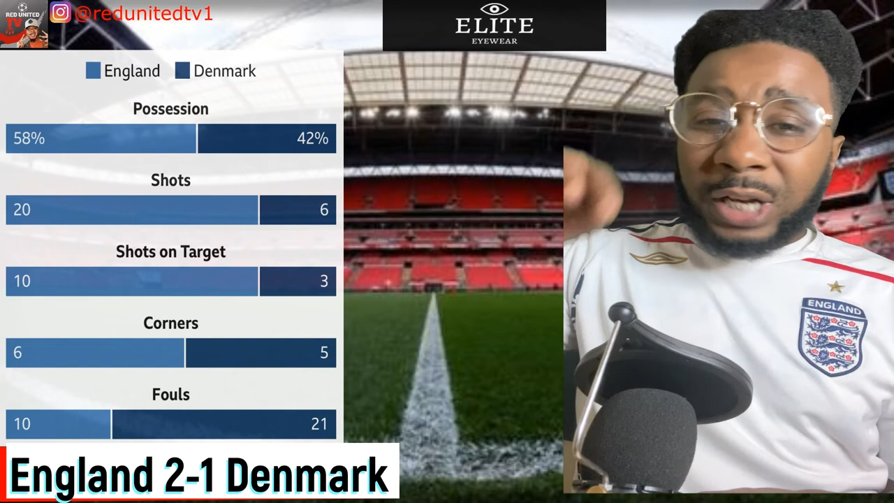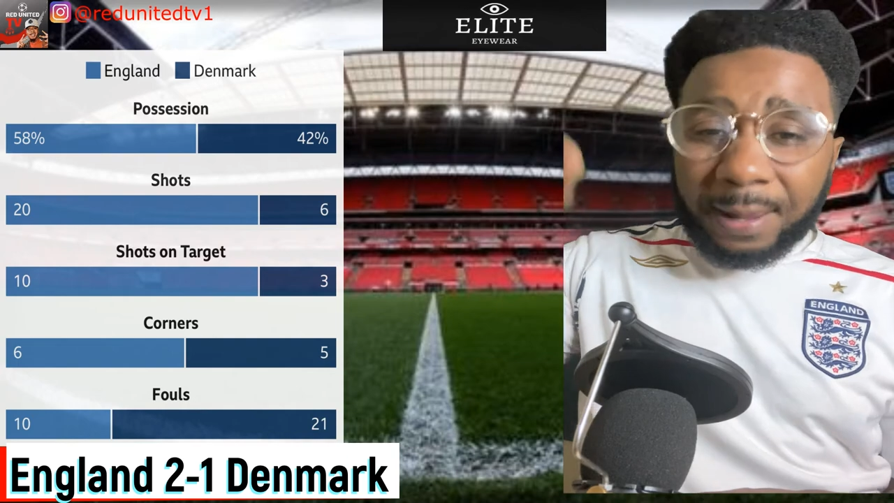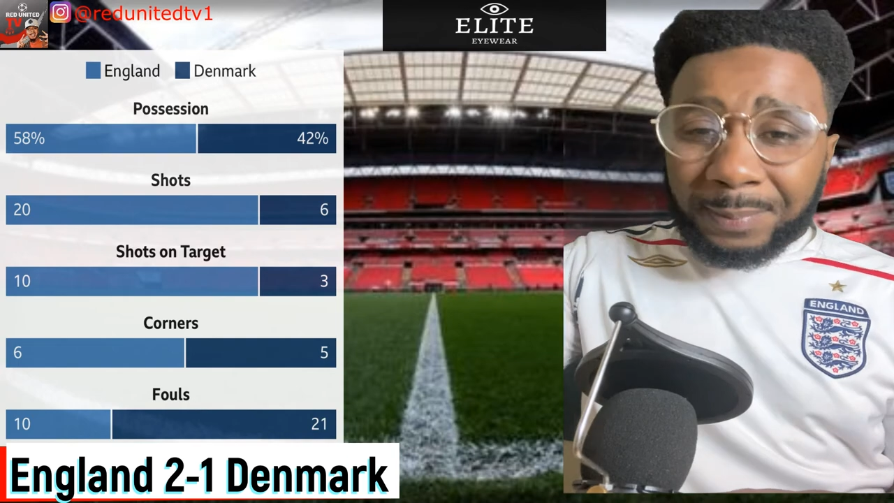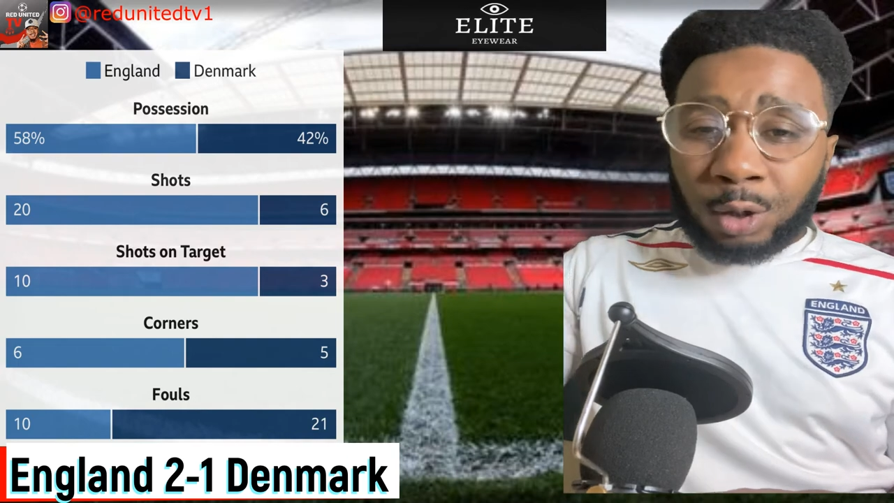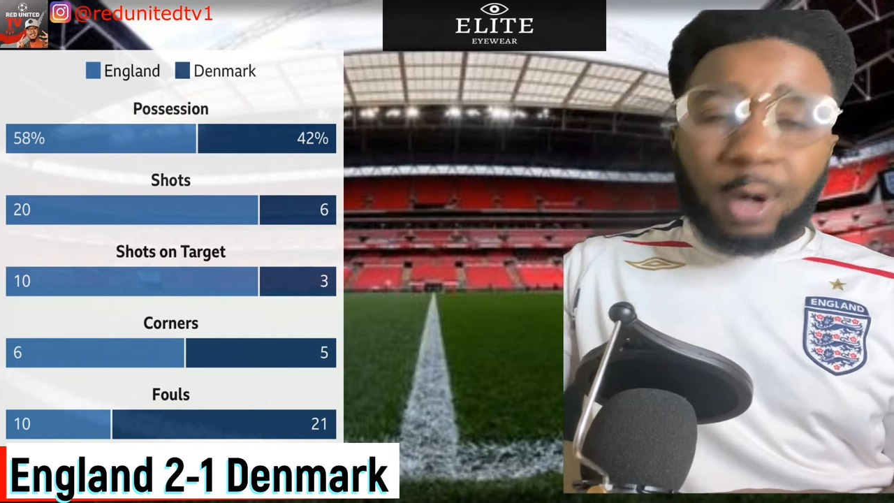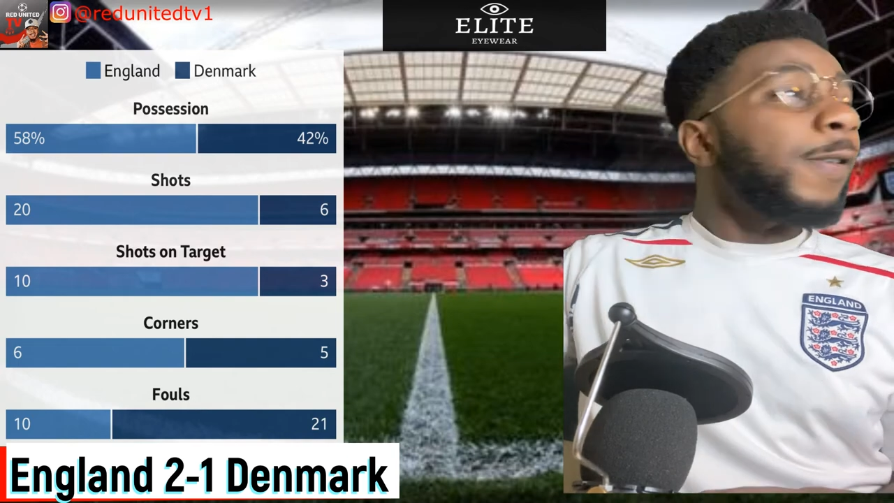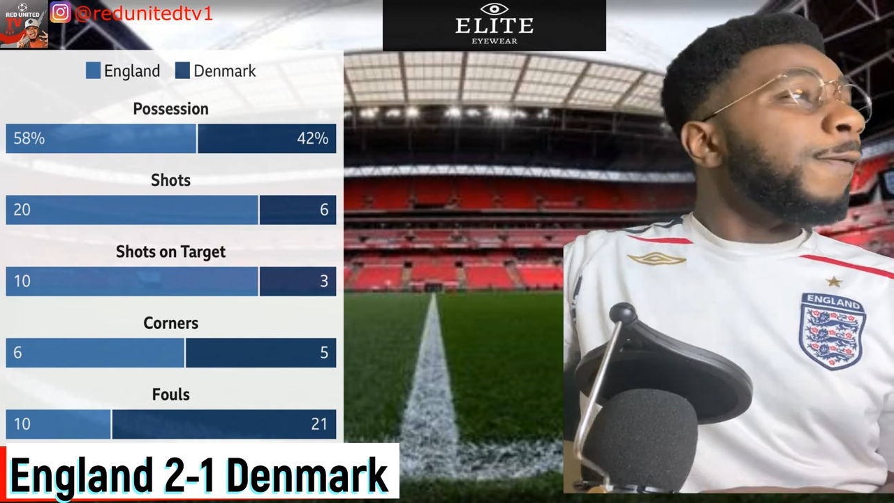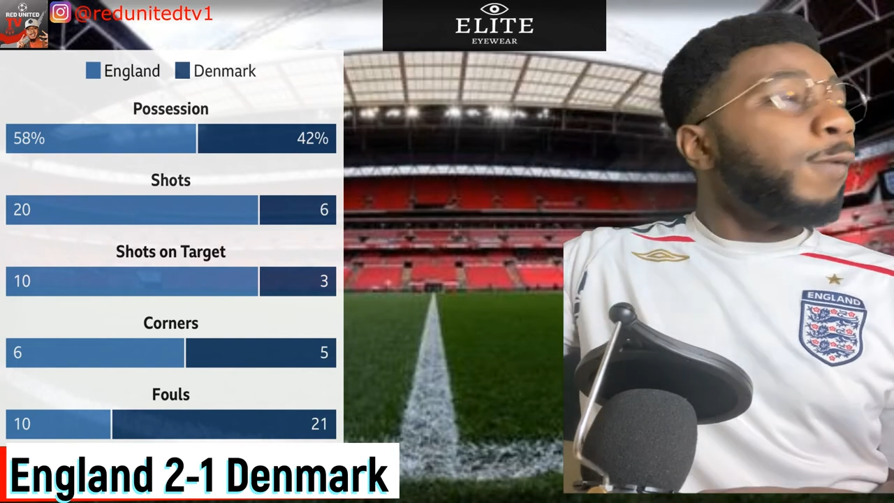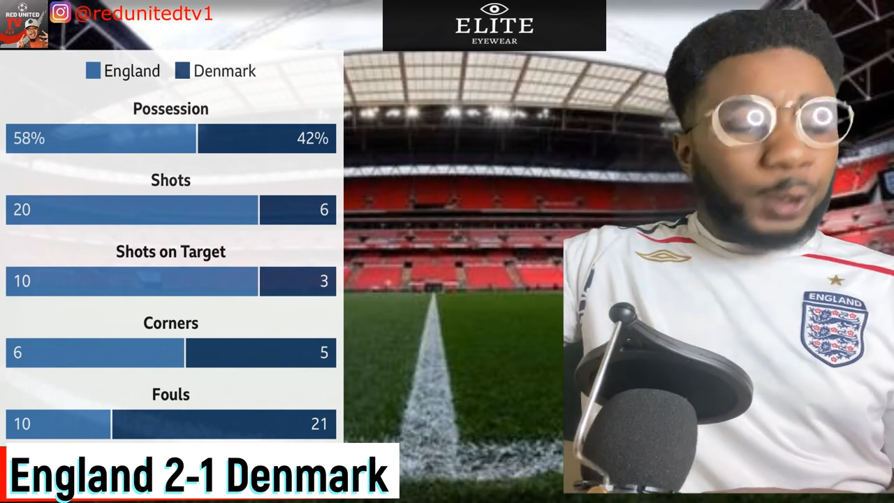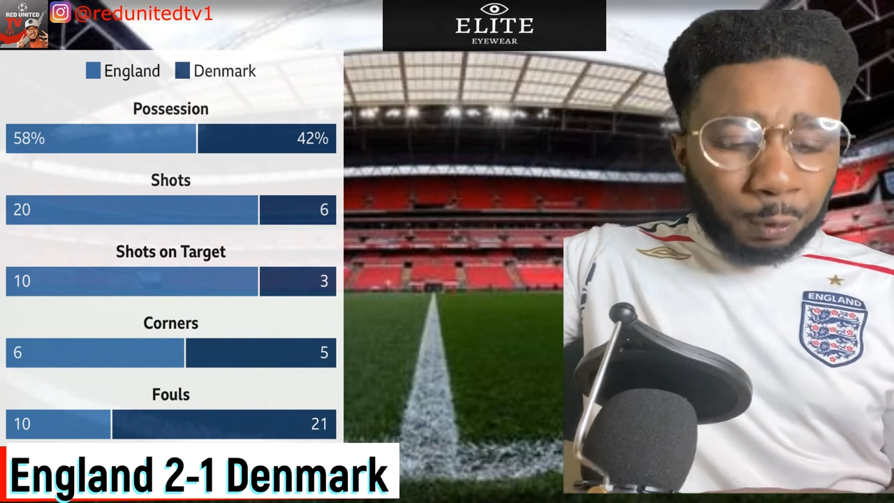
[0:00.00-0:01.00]
you let me know if
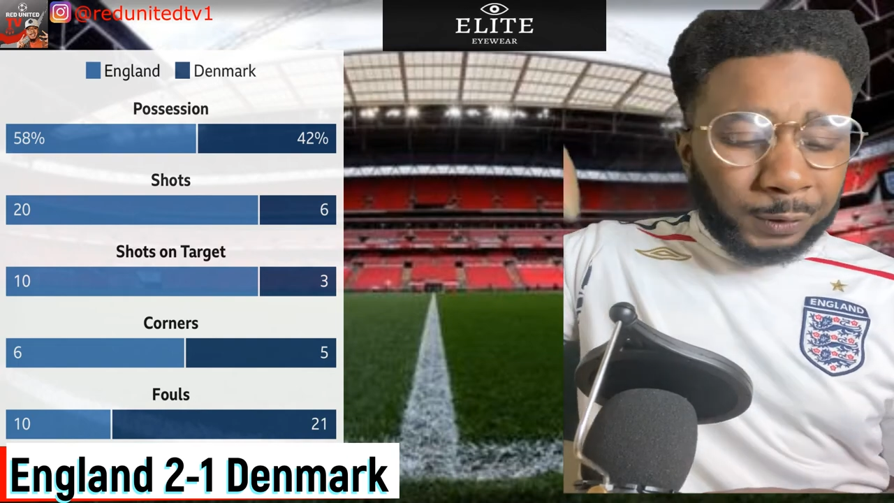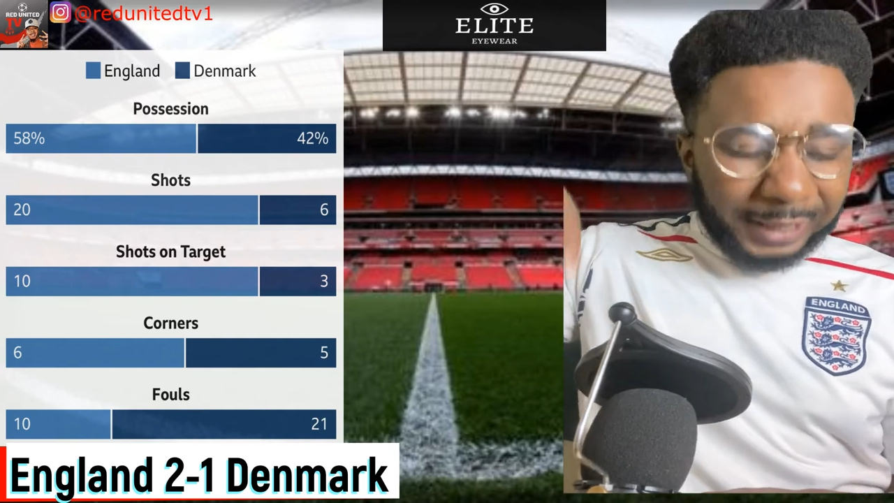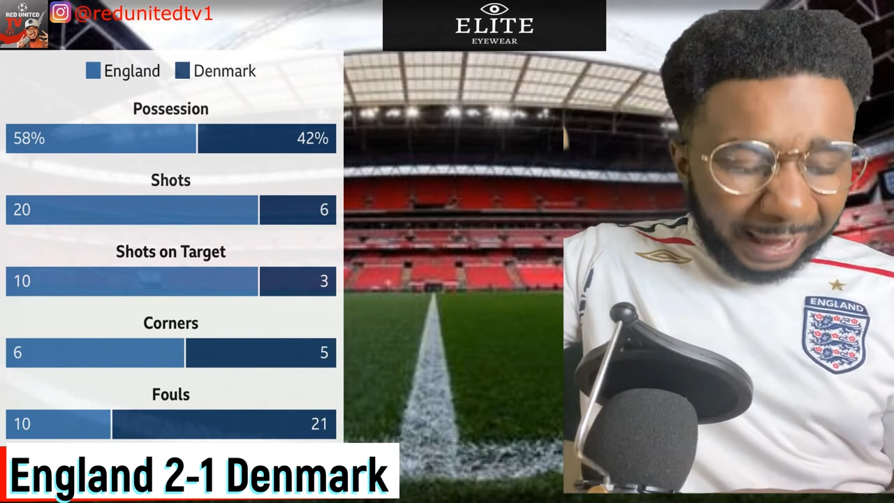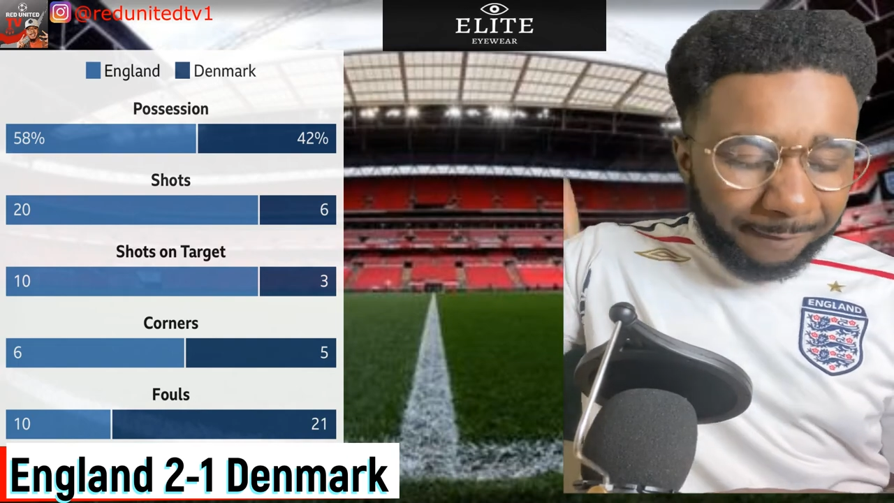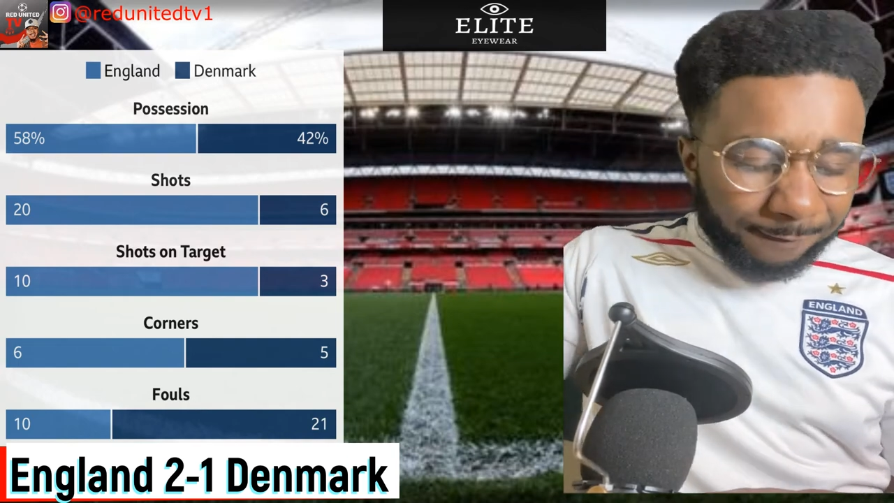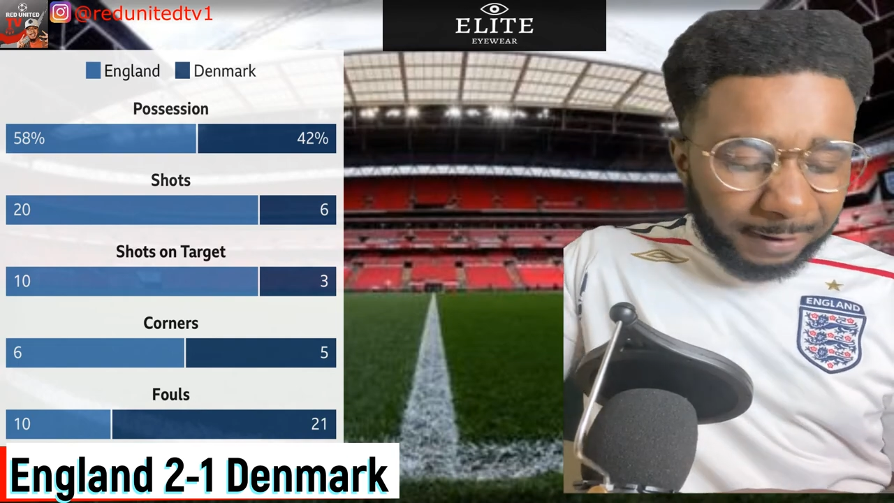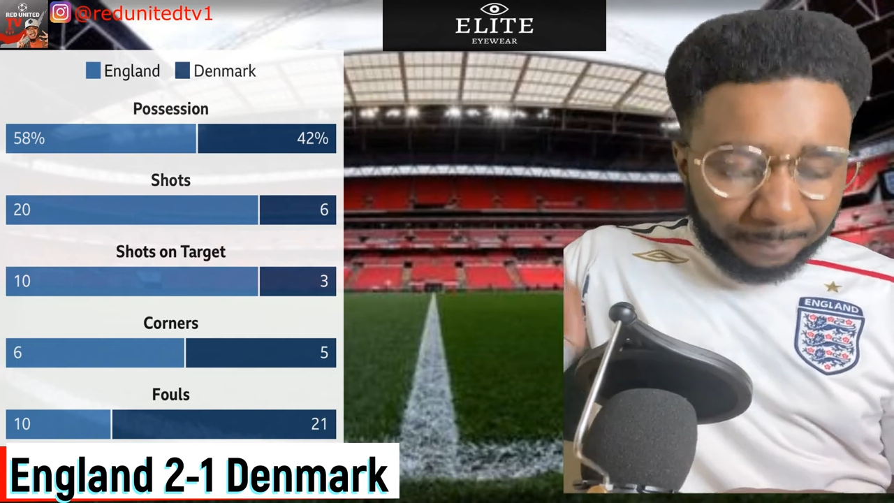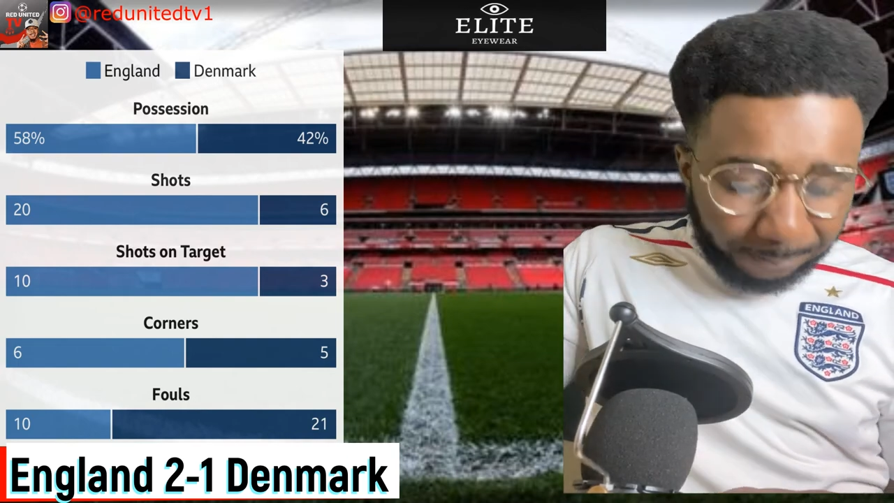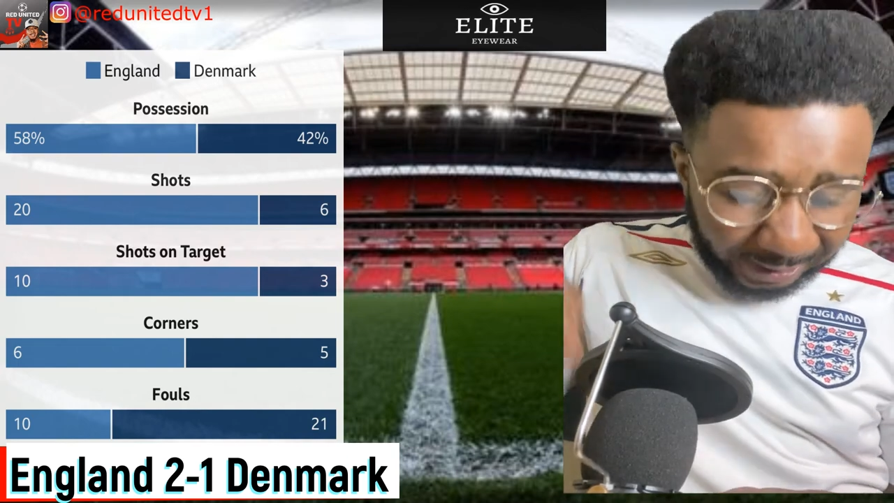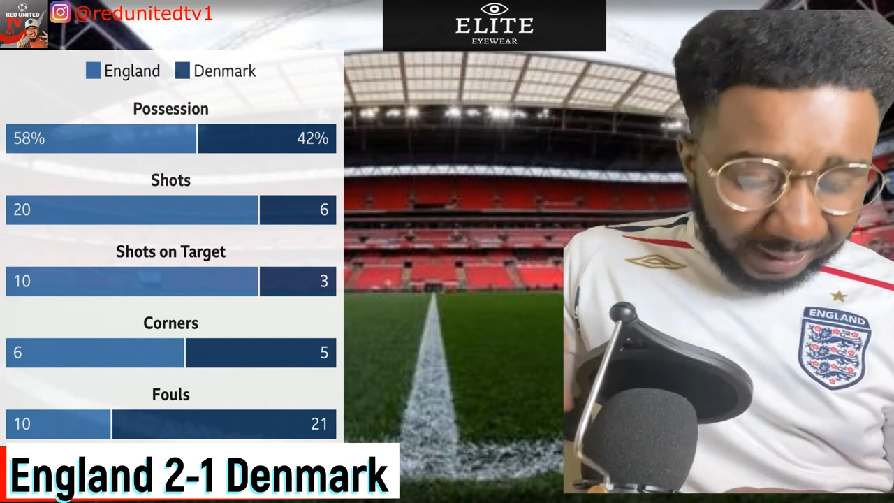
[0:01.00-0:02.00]
you thought he was
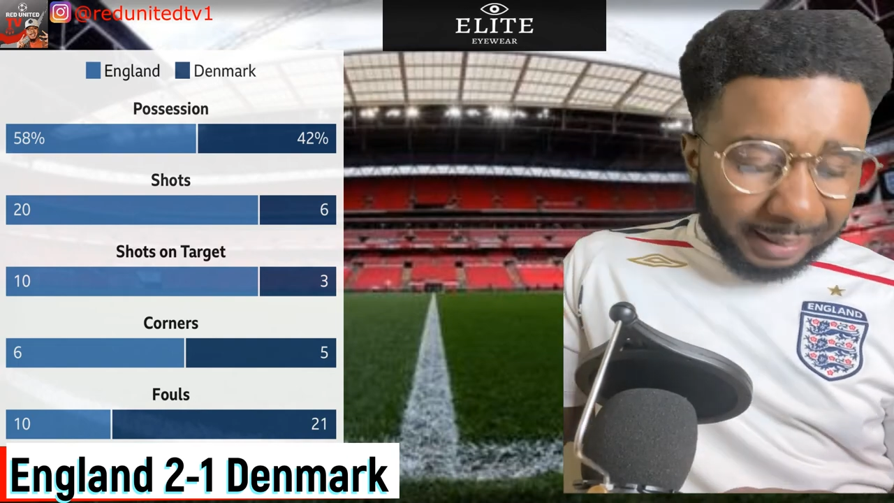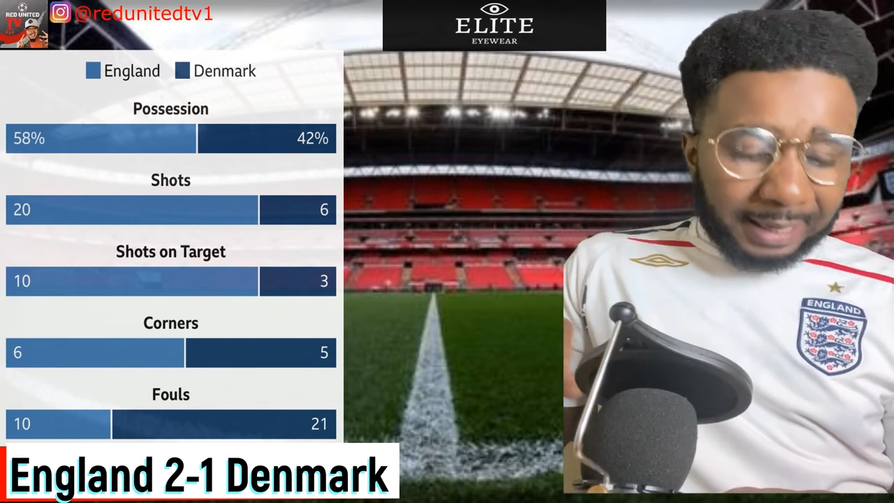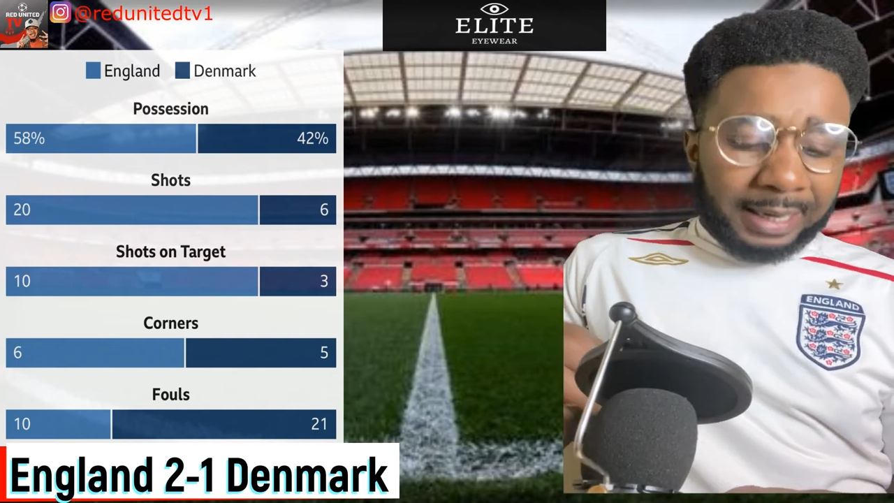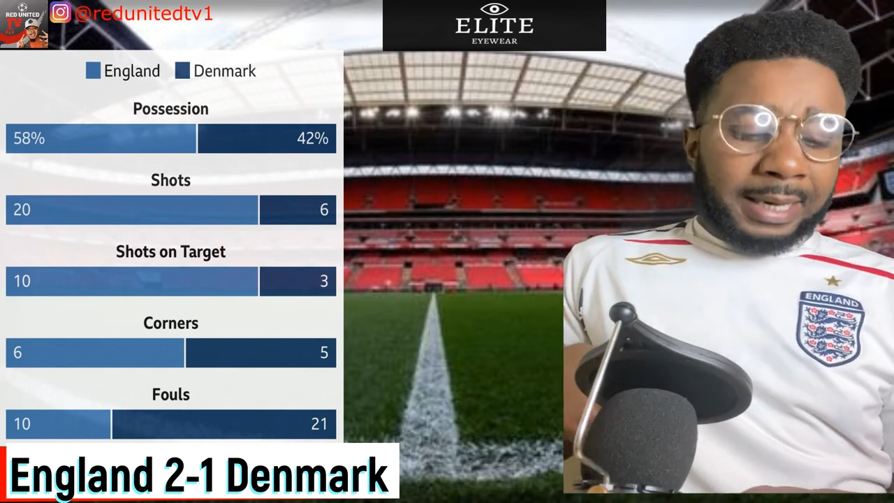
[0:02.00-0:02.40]
MVP.